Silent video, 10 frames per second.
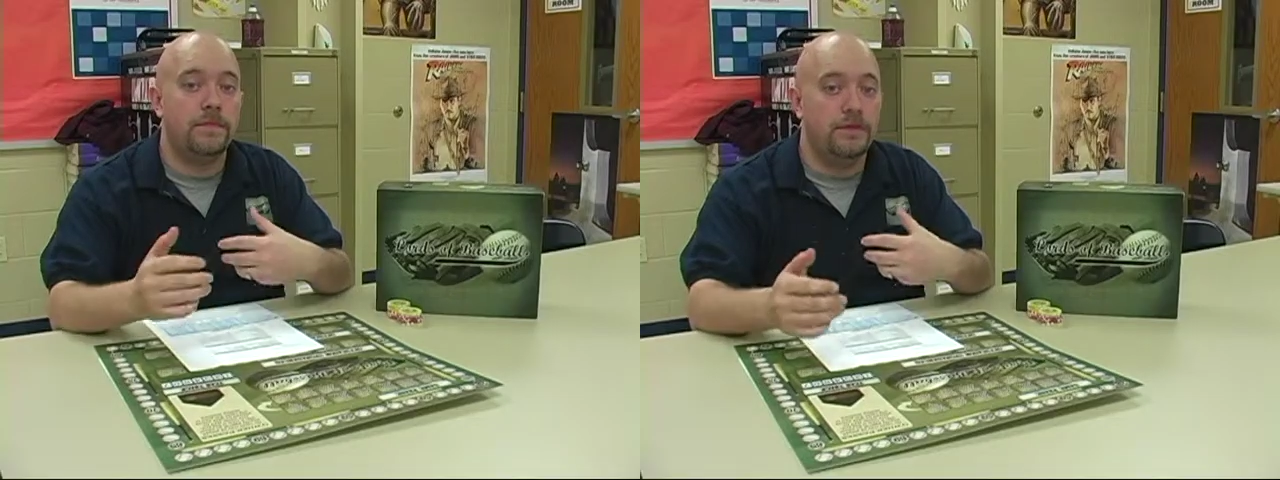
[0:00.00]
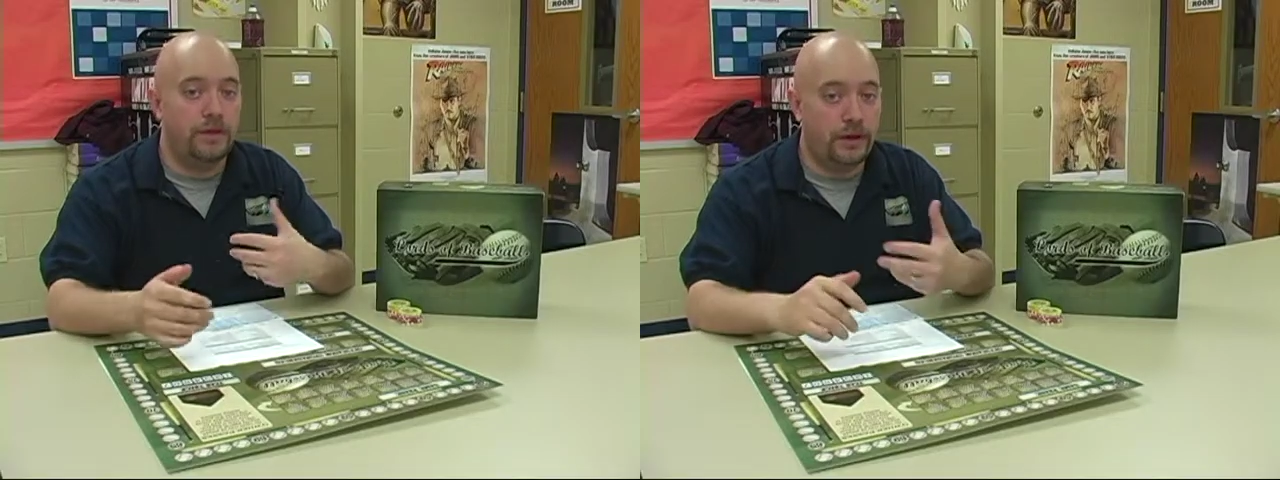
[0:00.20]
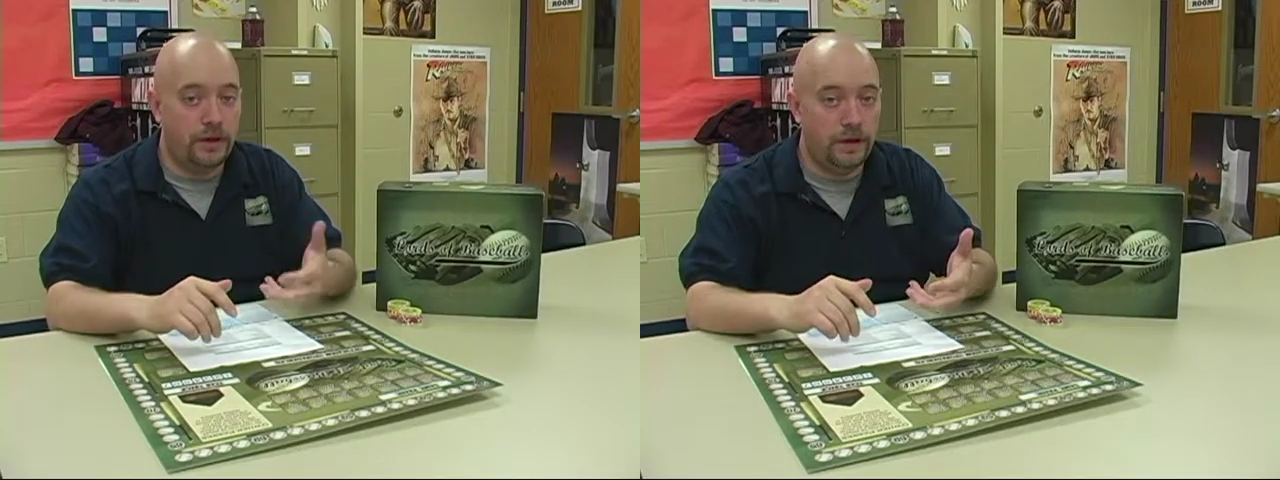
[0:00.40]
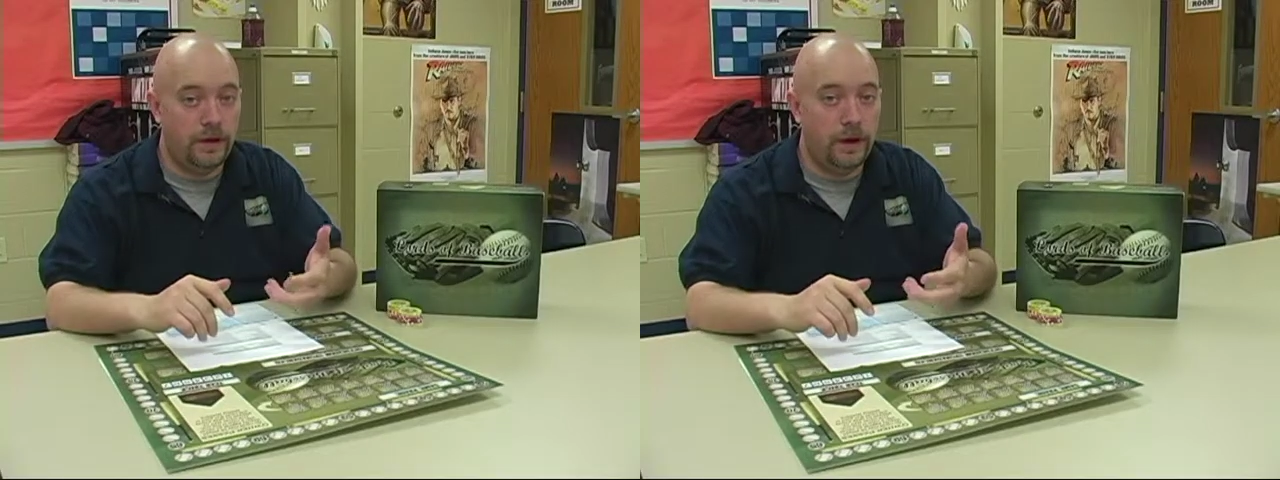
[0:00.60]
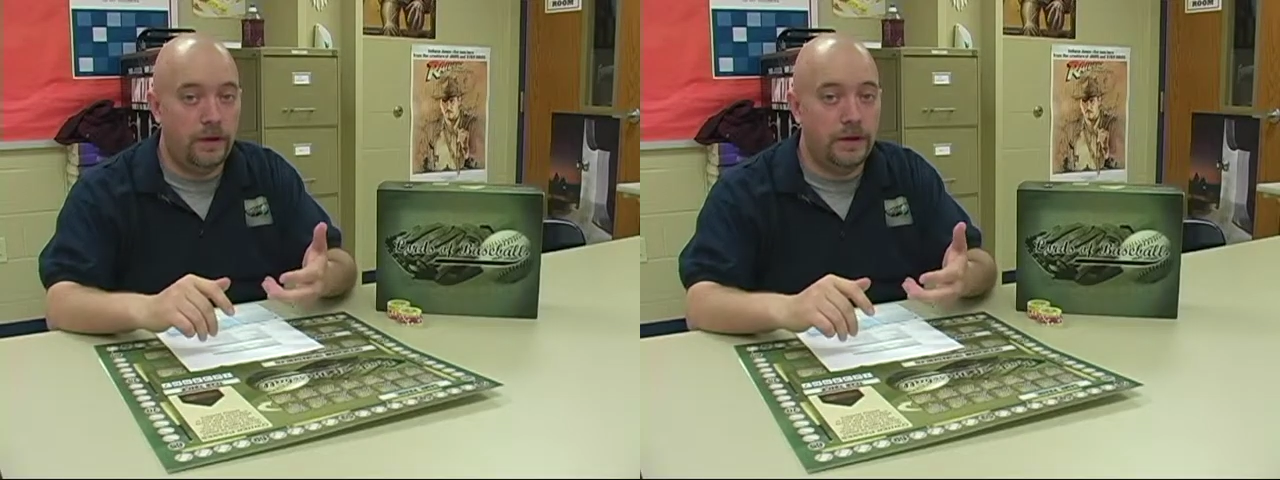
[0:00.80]
Thinking
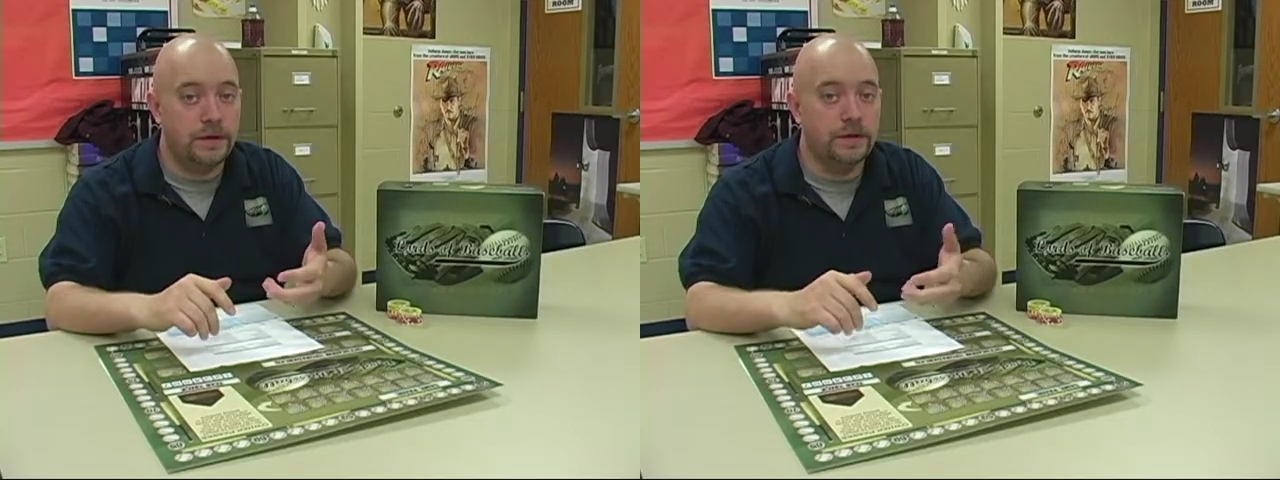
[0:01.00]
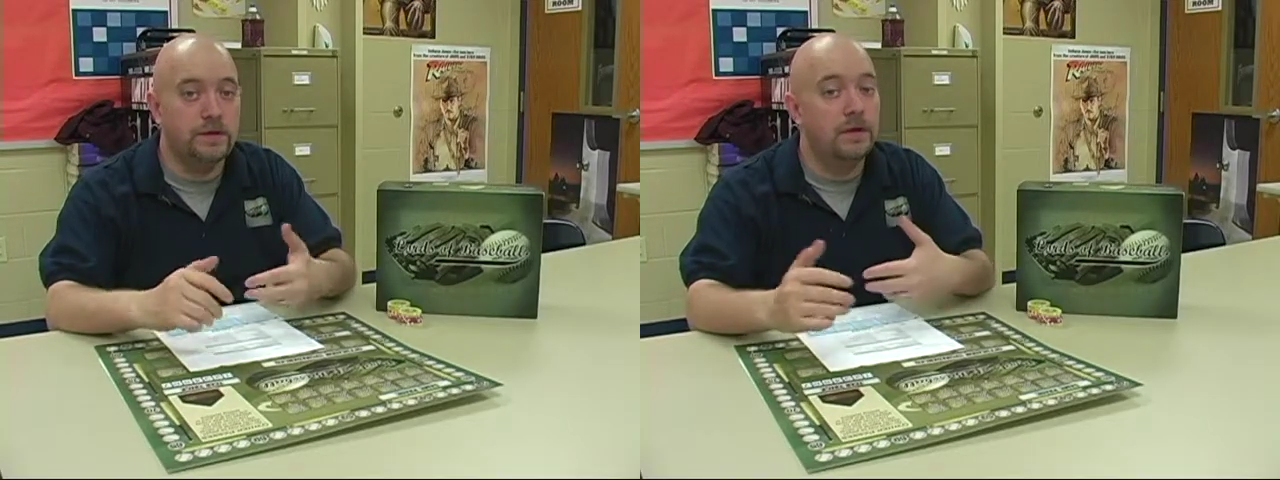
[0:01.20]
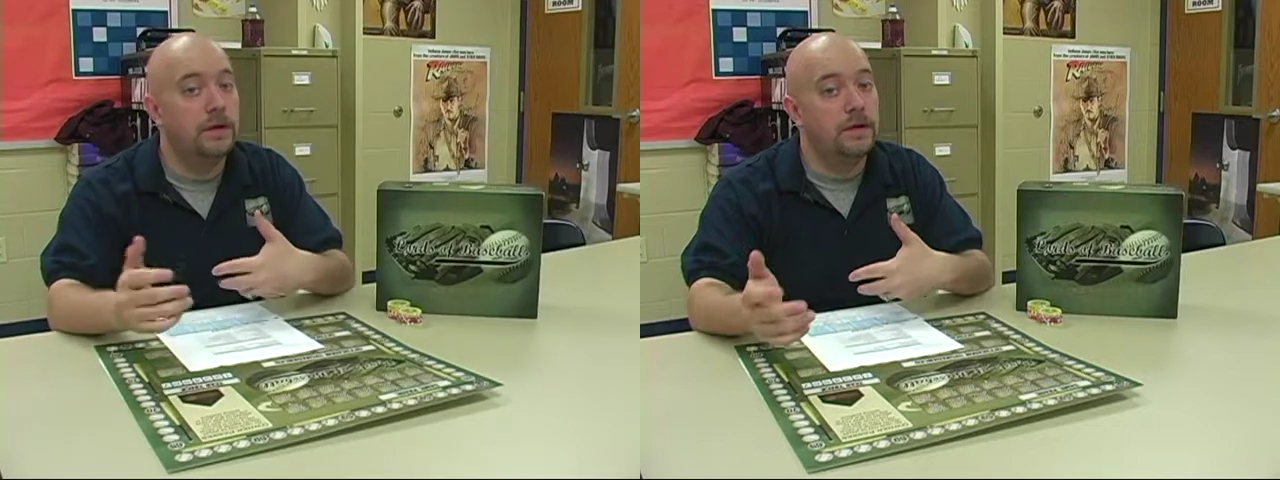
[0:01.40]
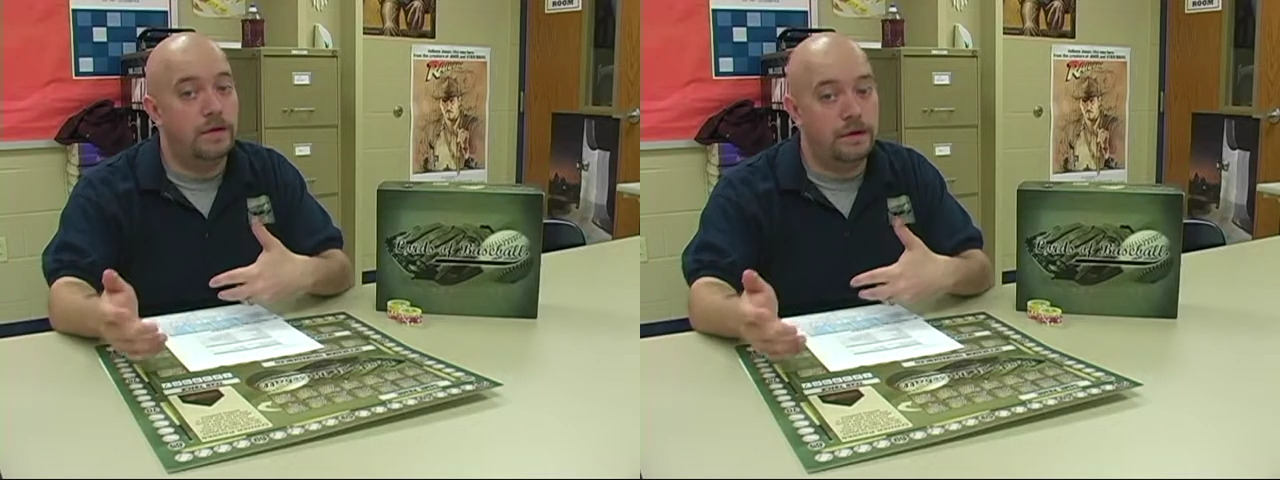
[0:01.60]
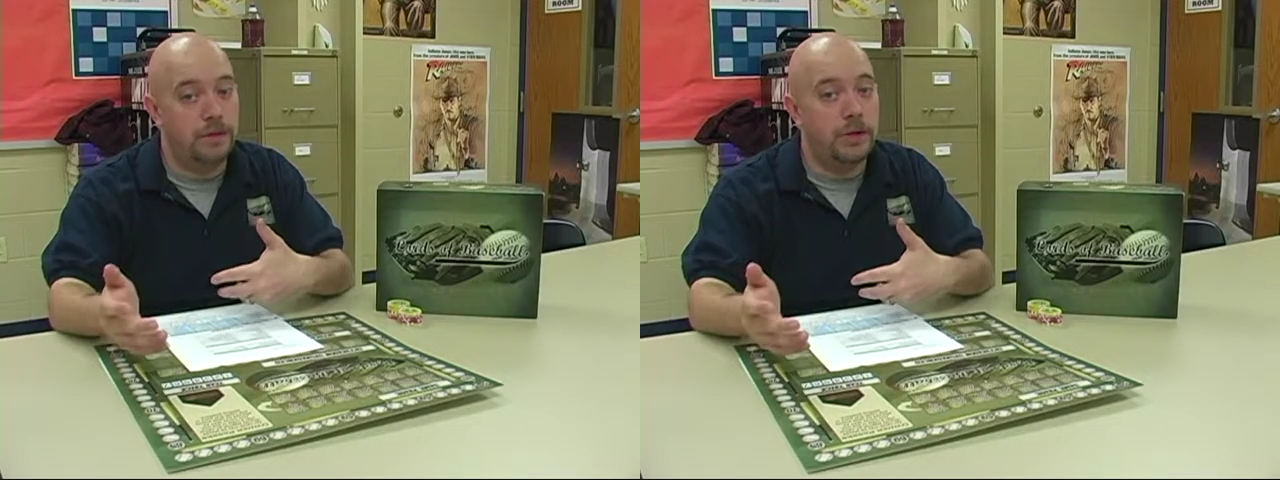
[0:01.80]
there is,
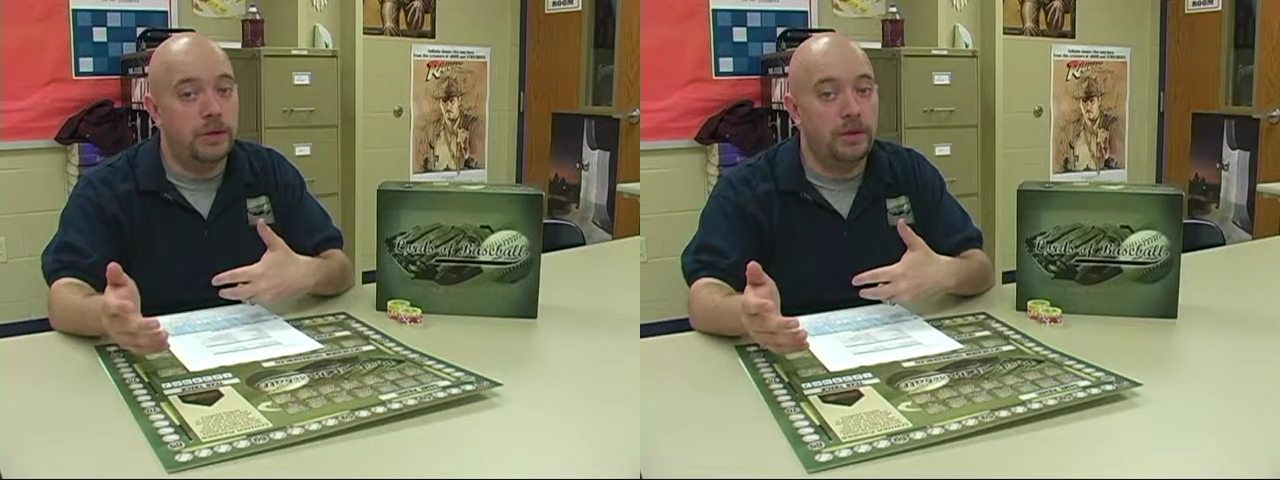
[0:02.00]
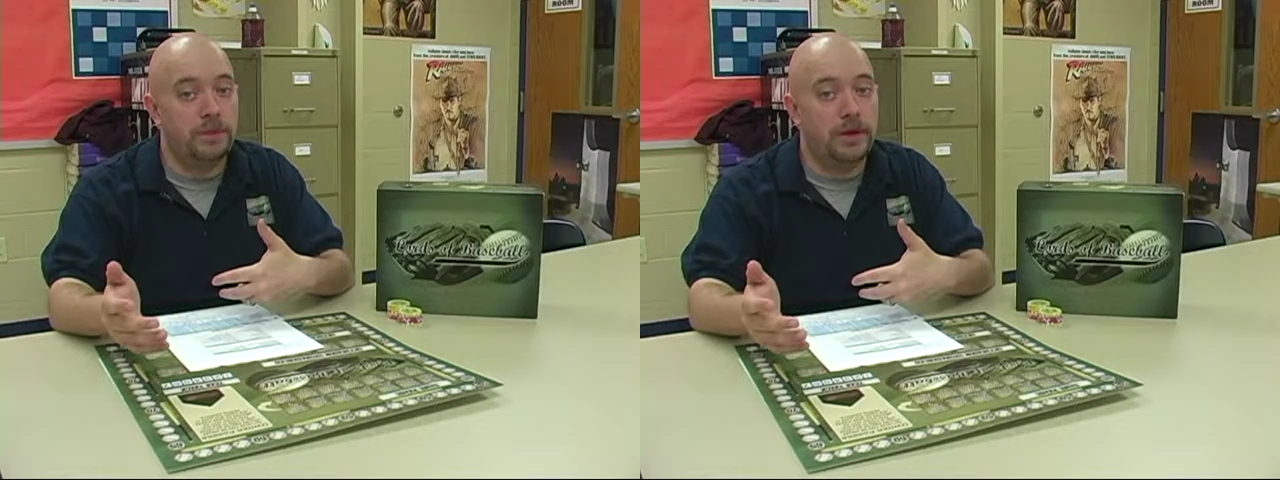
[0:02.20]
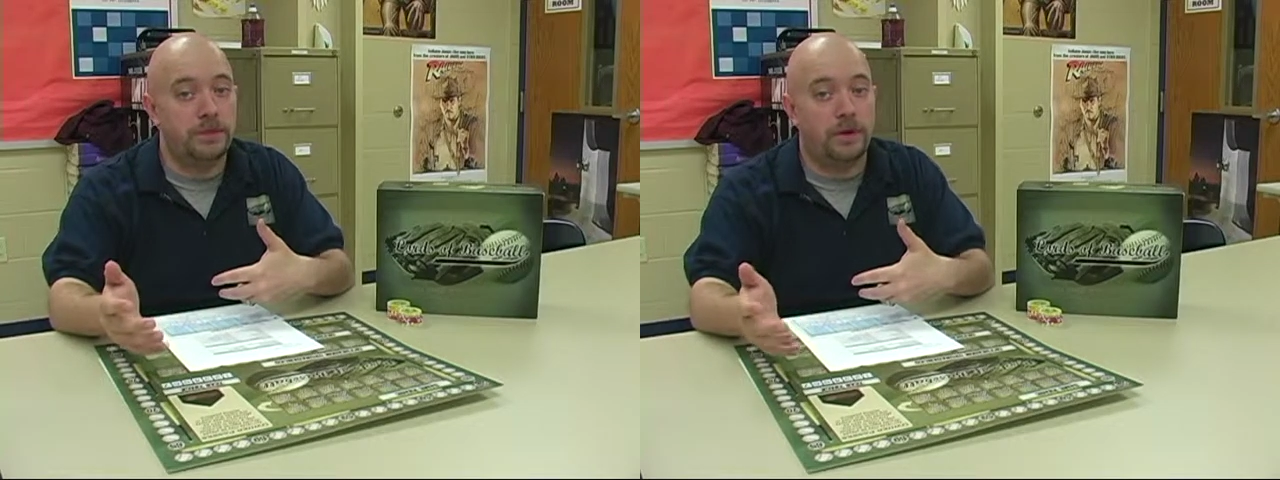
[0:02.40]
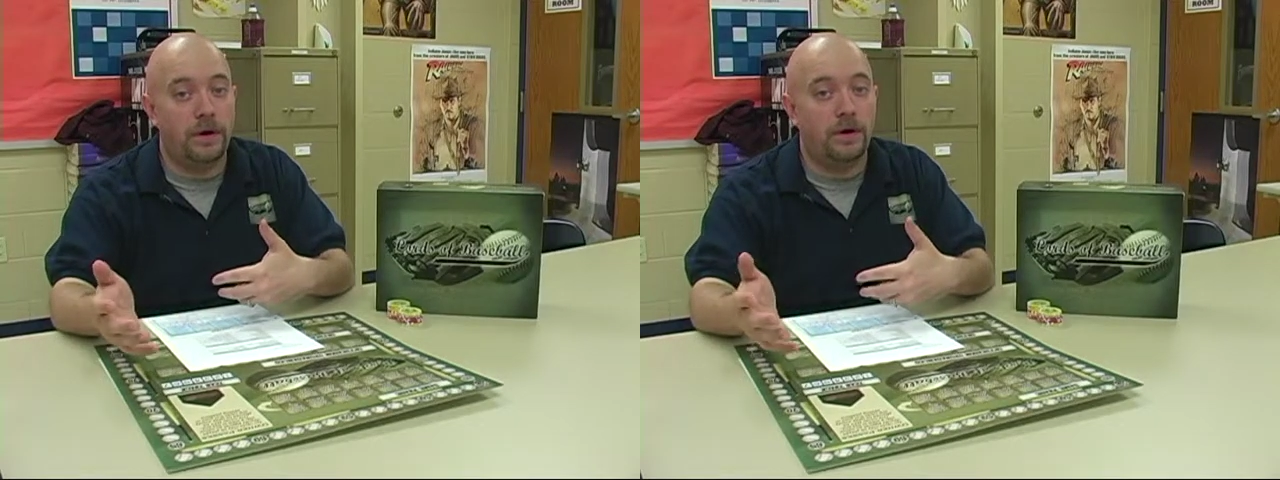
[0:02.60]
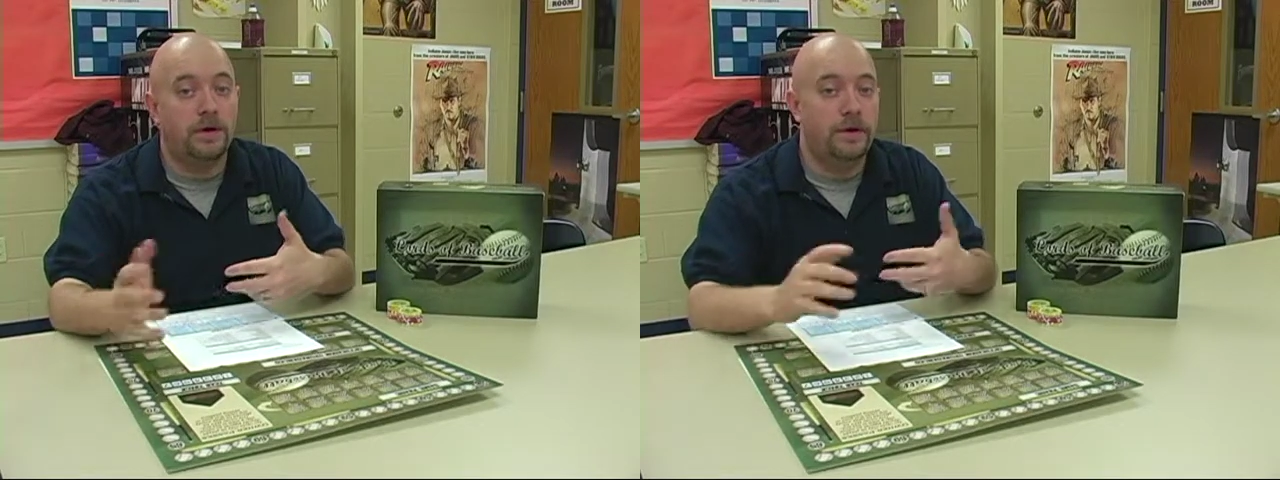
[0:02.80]
in Major League
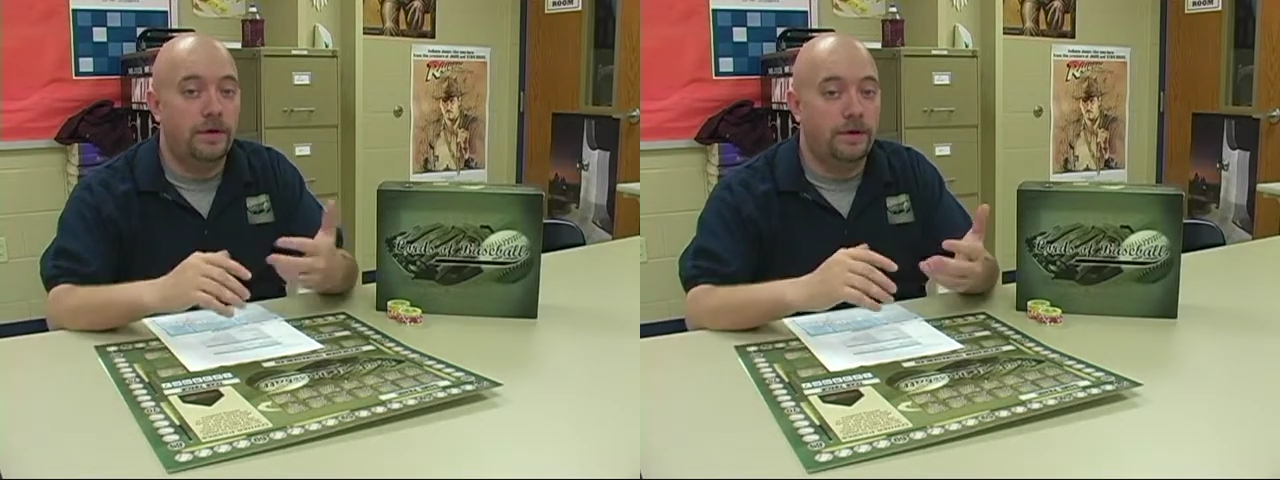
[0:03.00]
Baseball,